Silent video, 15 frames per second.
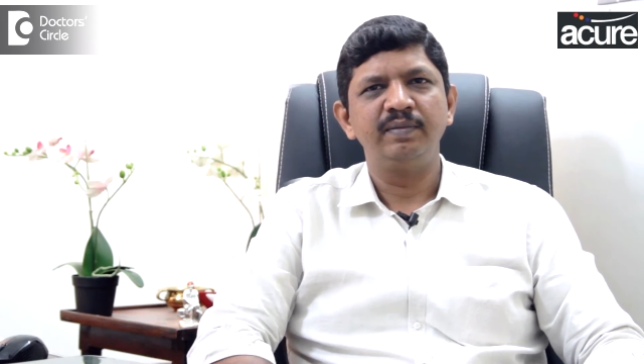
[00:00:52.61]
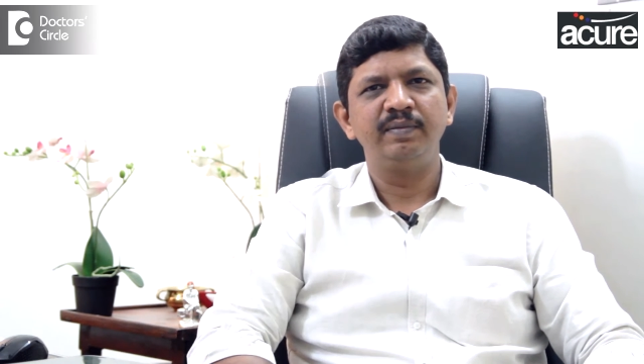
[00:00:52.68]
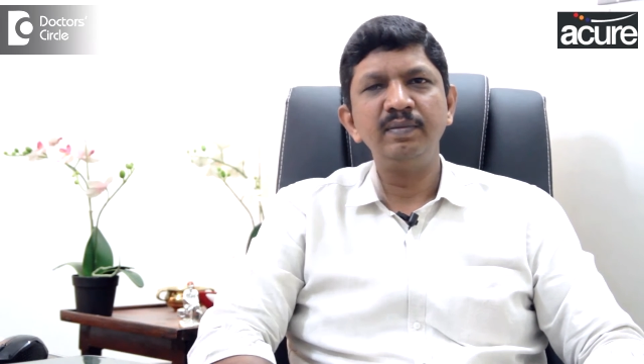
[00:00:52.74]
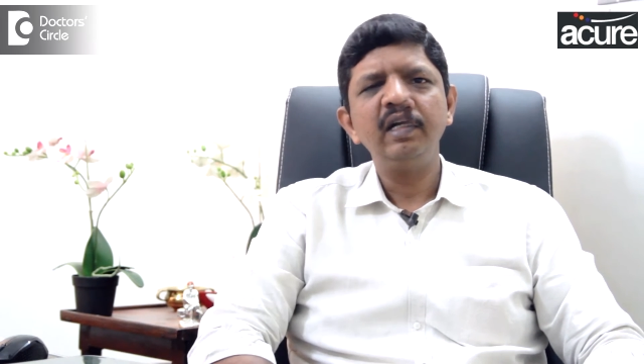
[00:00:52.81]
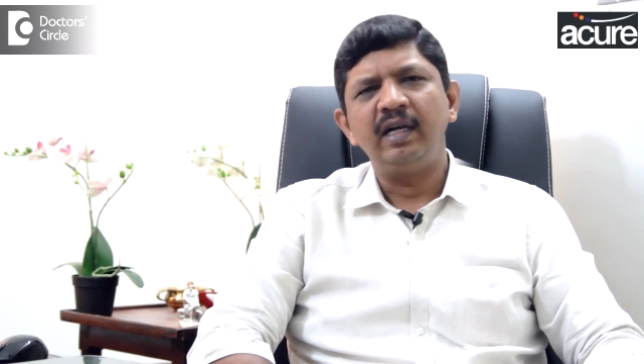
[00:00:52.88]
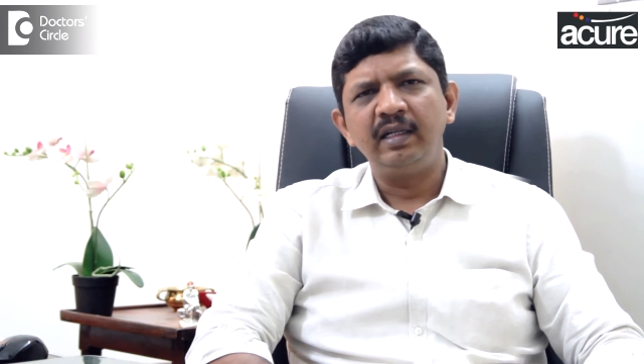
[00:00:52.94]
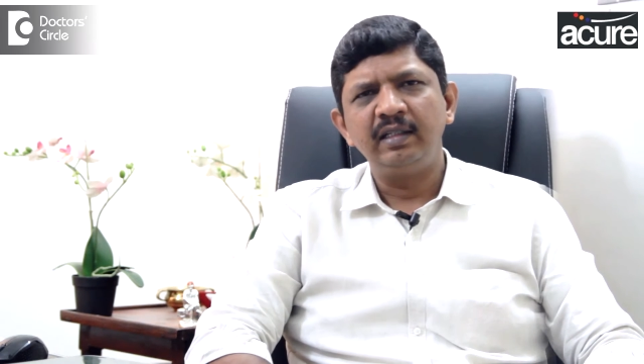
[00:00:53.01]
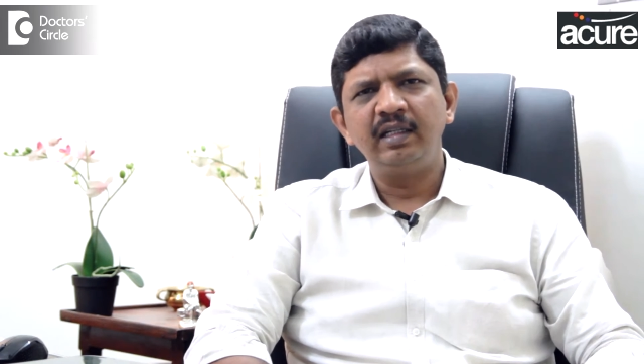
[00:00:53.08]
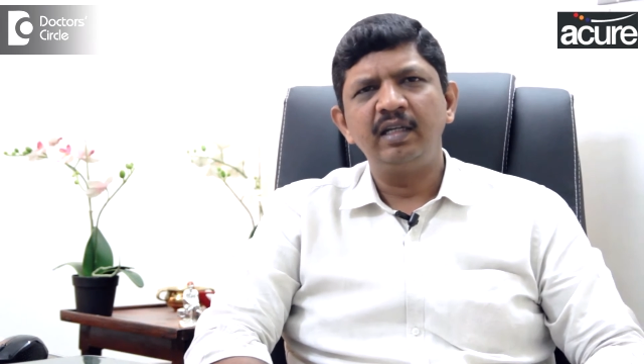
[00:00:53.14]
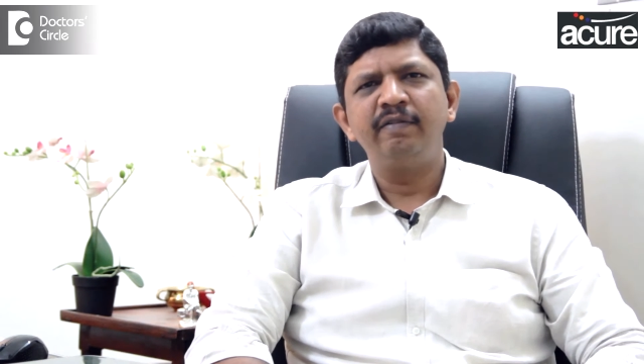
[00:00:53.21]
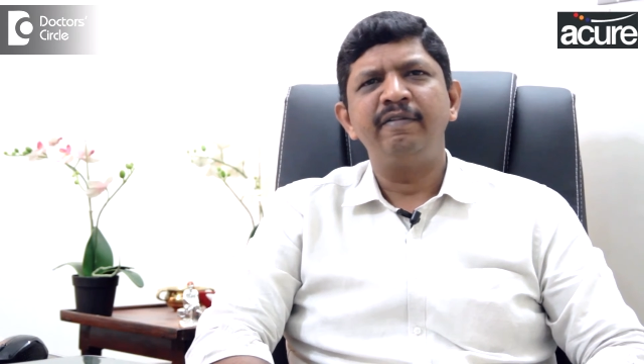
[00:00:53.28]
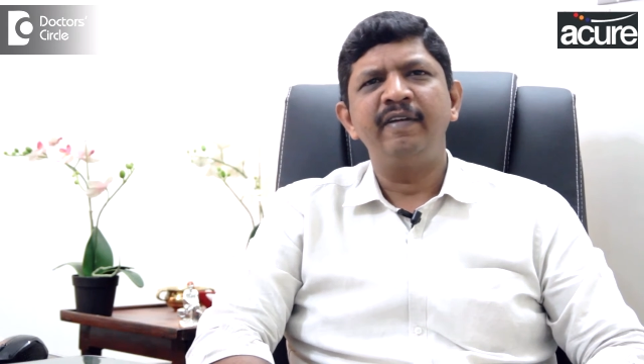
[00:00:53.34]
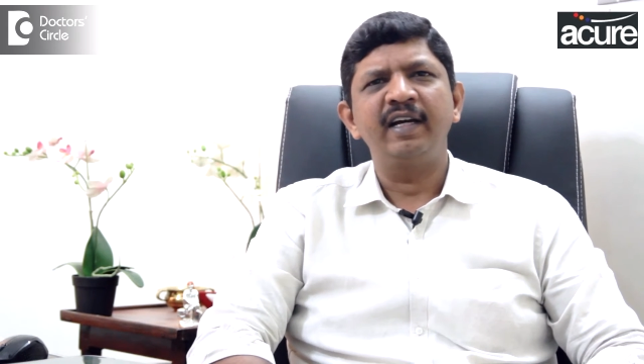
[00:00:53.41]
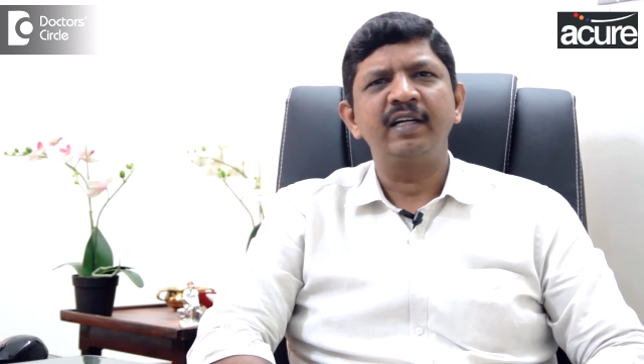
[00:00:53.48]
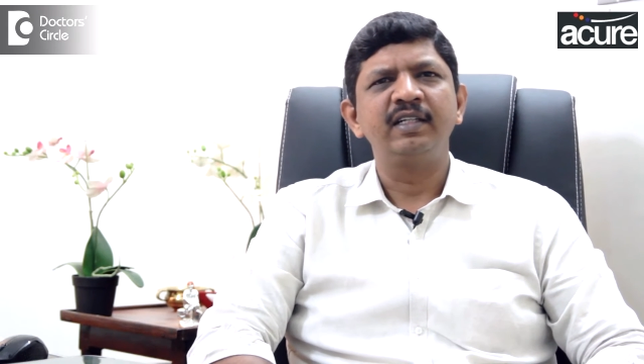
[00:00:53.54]
The other
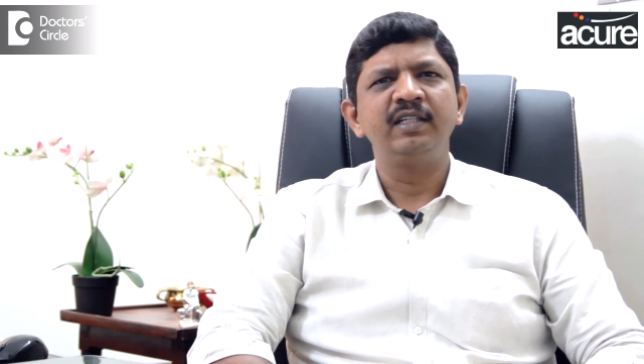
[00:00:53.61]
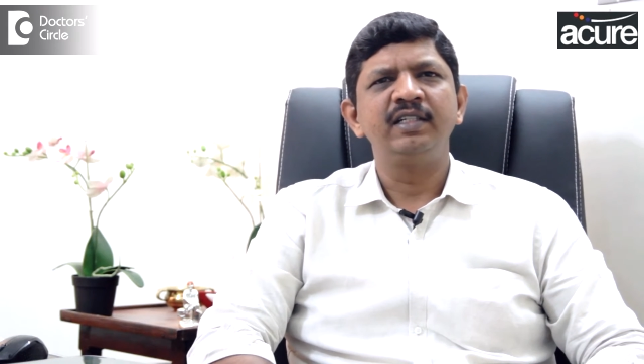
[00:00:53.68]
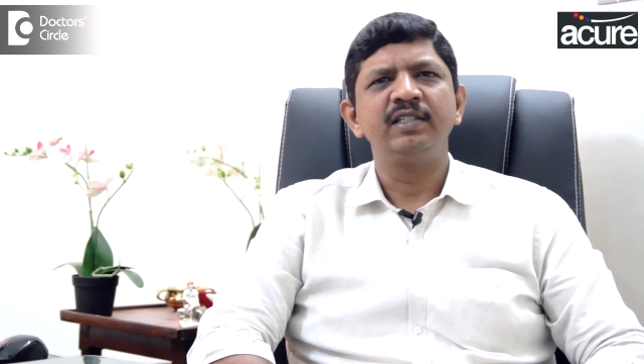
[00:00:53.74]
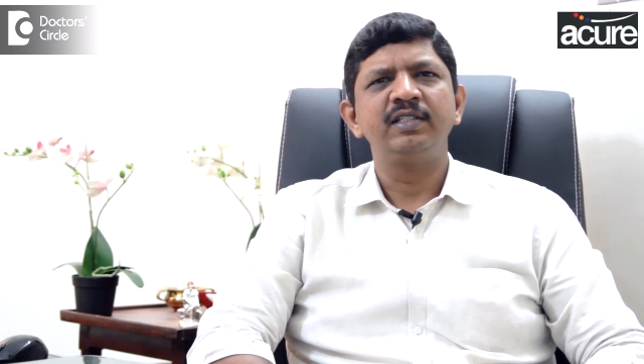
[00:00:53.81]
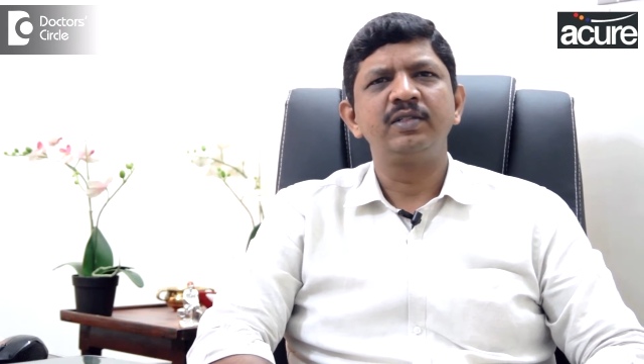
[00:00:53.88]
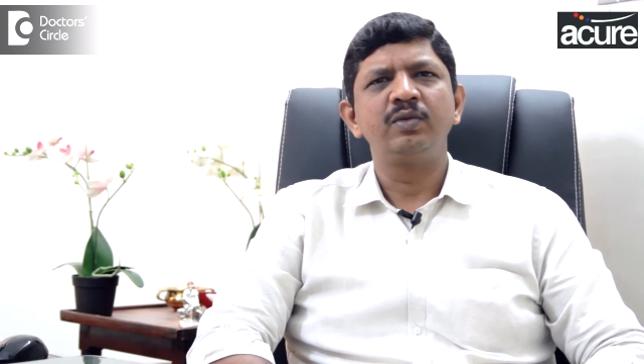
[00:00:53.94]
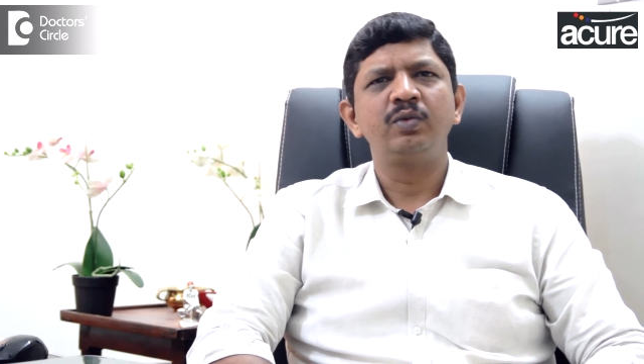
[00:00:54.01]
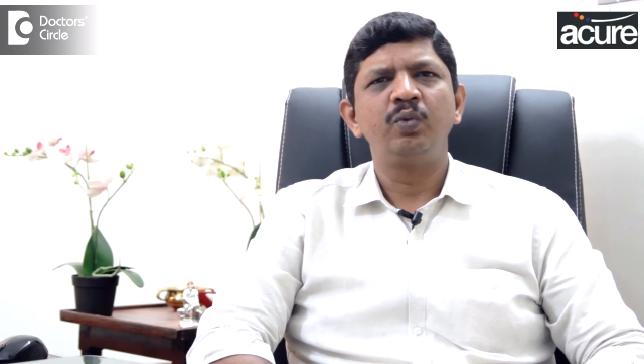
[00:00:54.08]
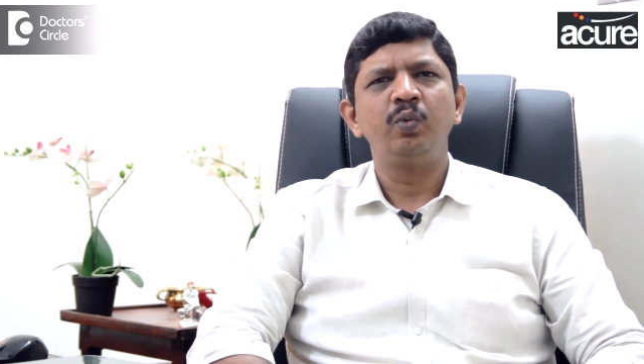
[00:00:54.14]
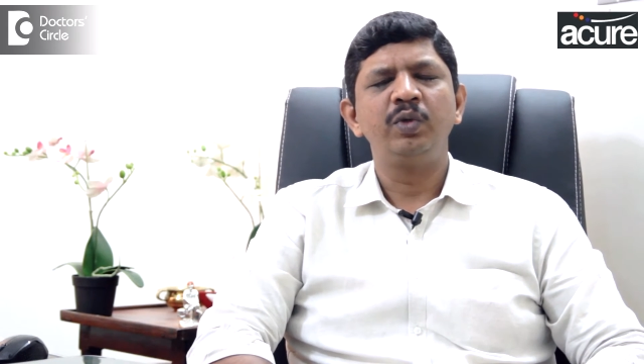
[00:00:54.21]
factors